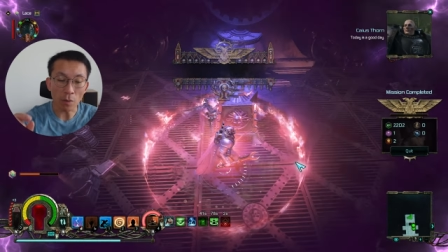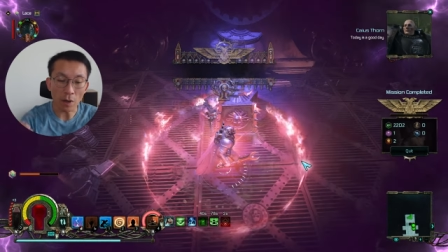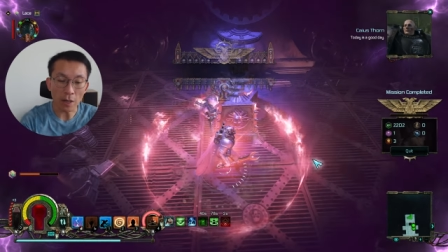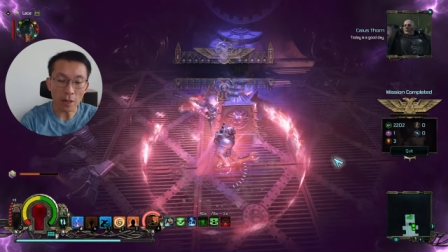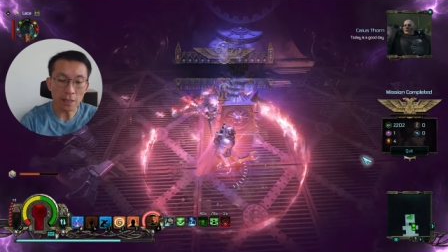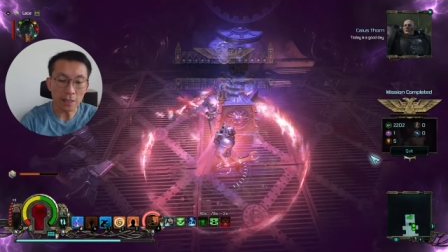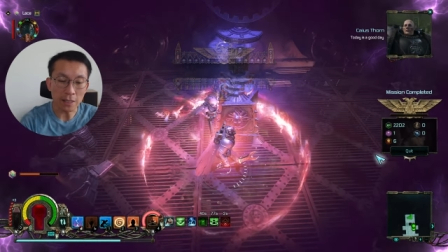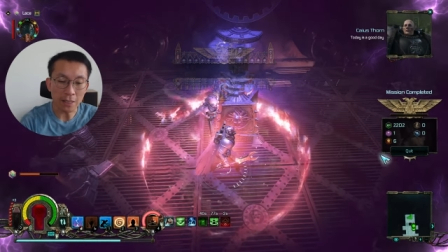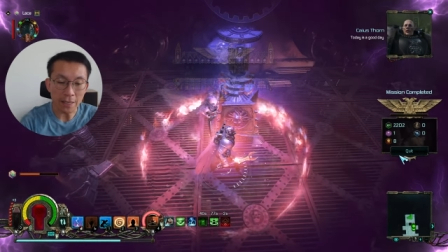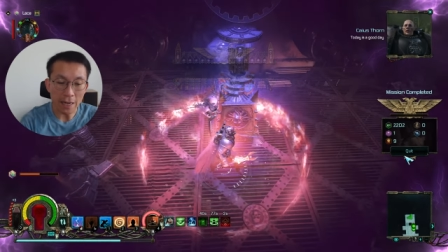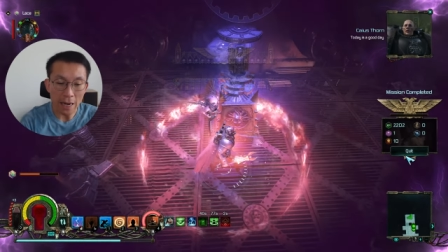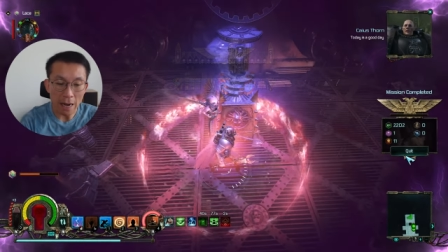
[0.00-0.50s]

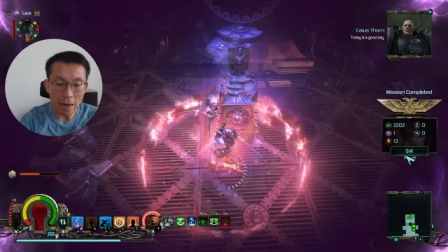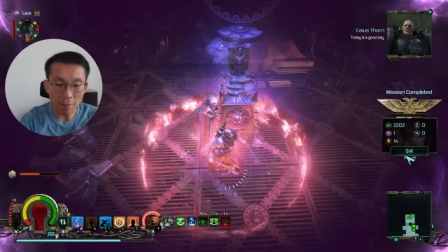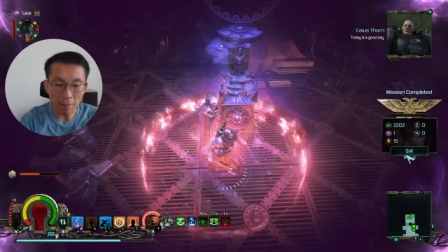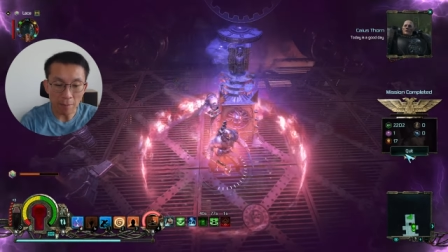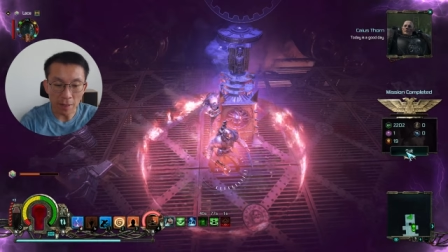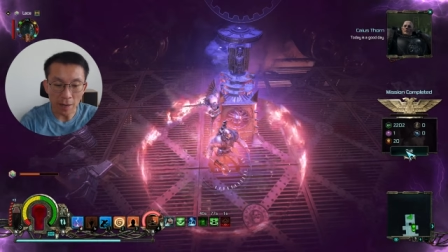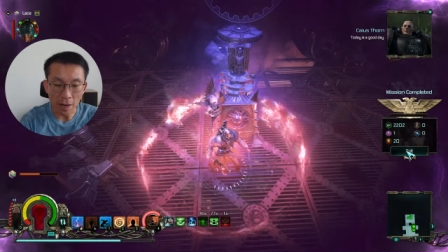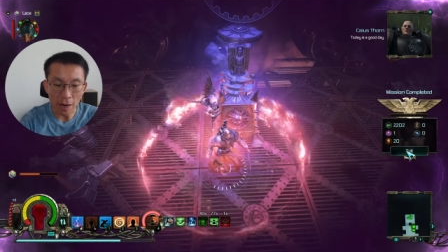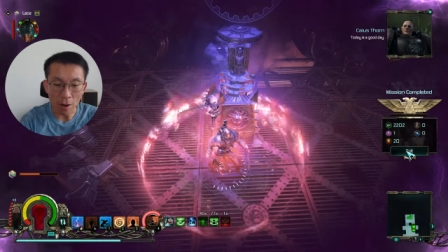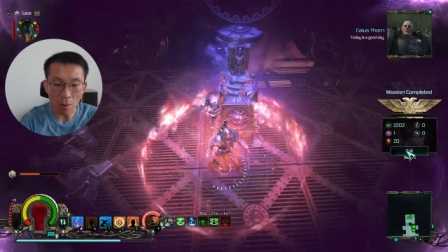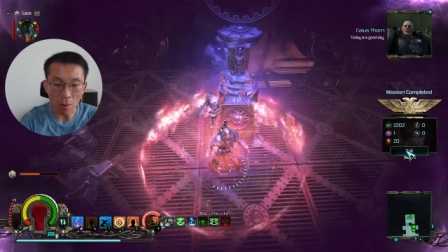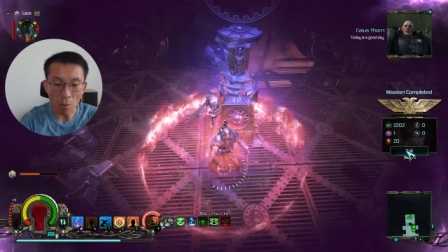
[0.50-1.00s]
one gem
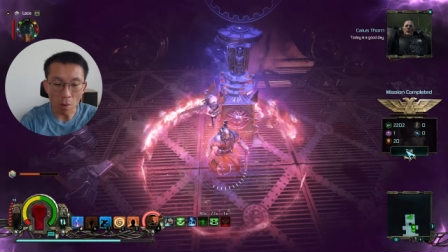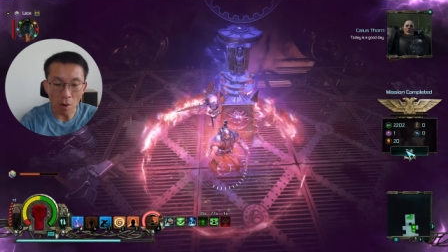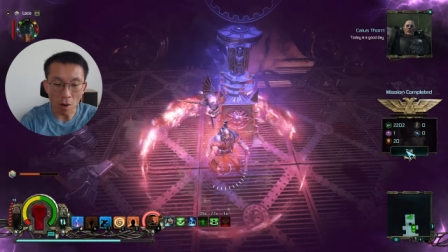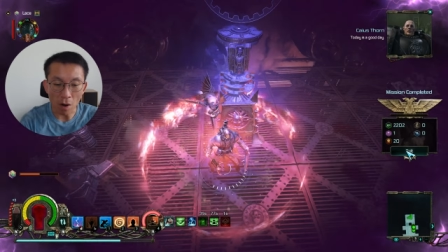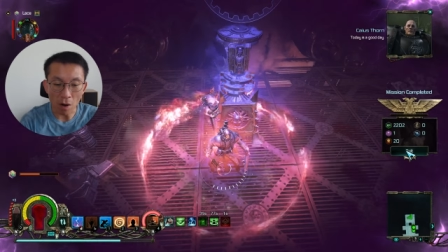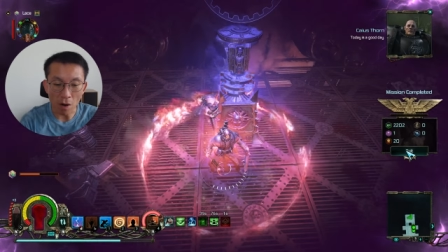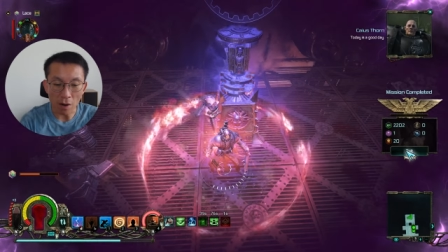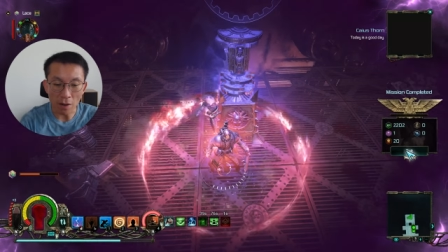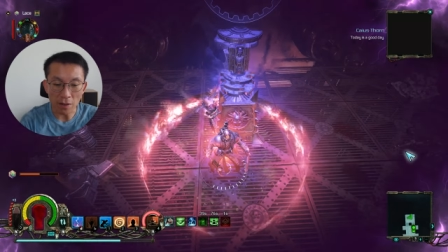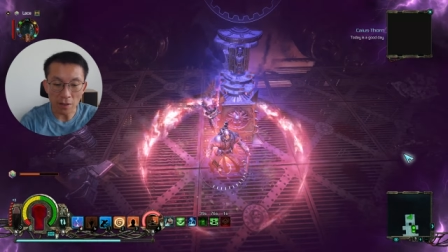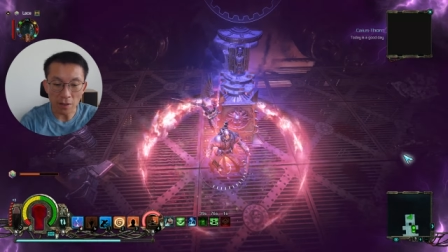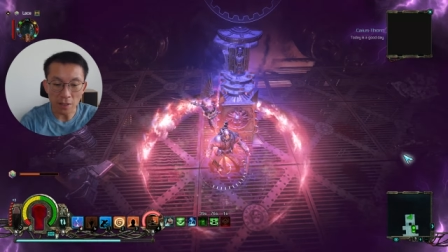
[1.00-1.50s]
that I
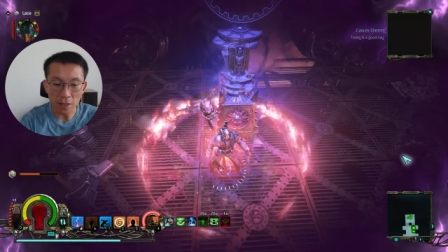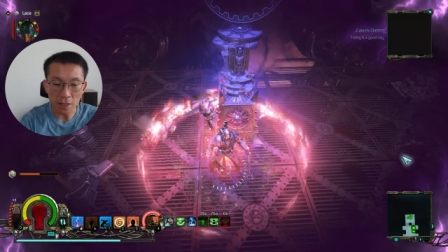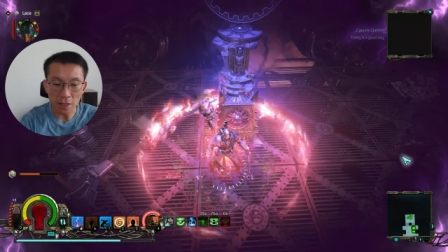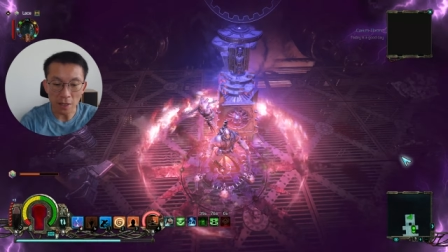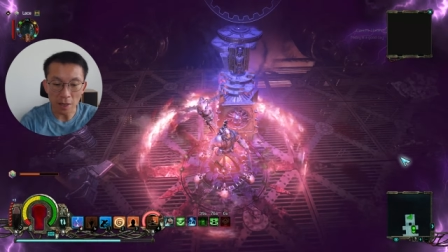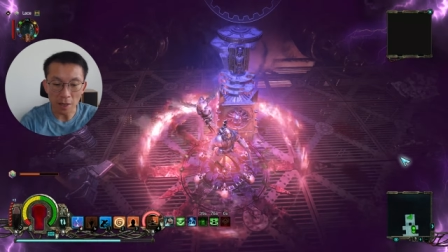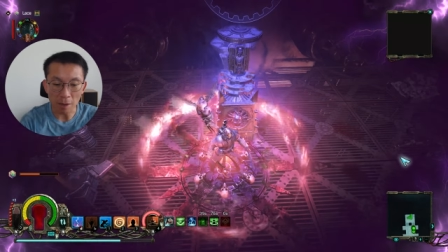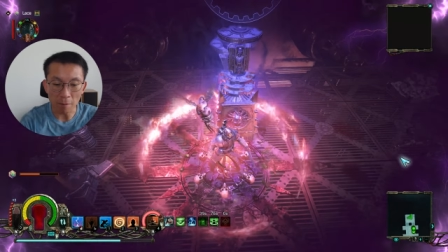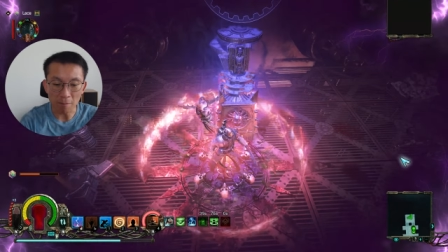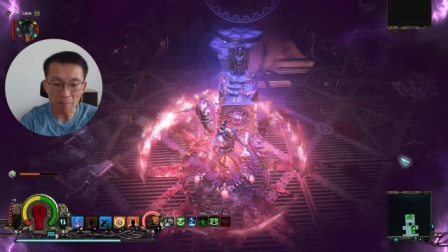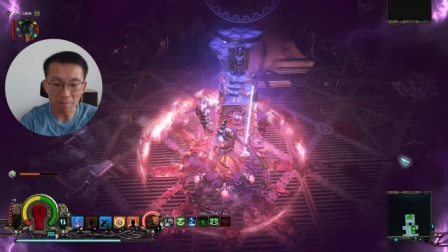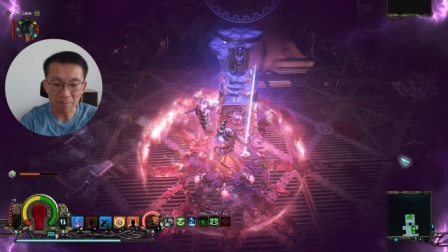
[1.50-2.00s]
want.
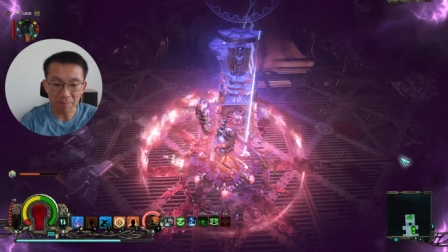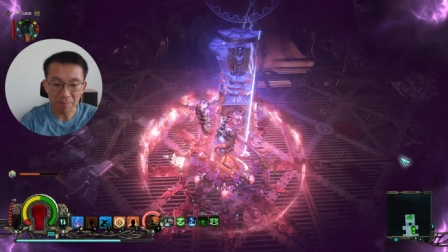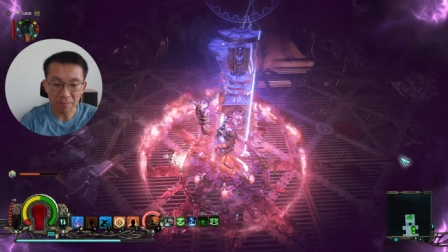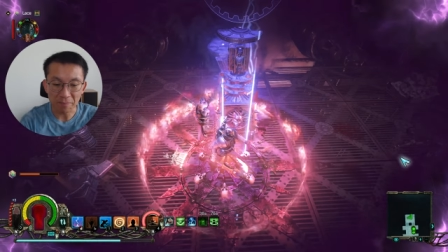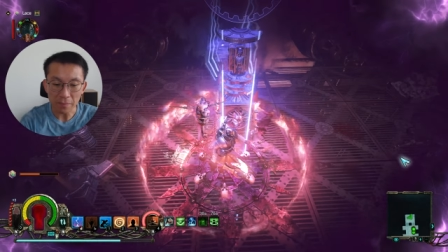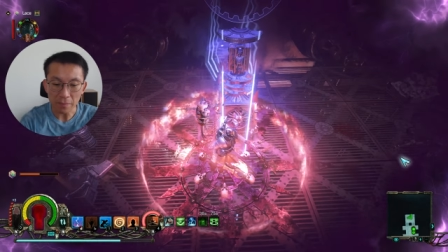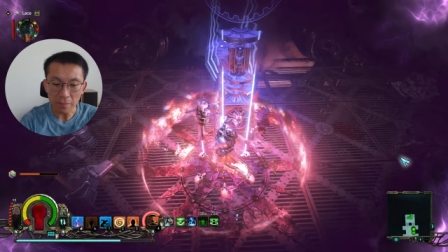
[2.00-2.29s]
Um,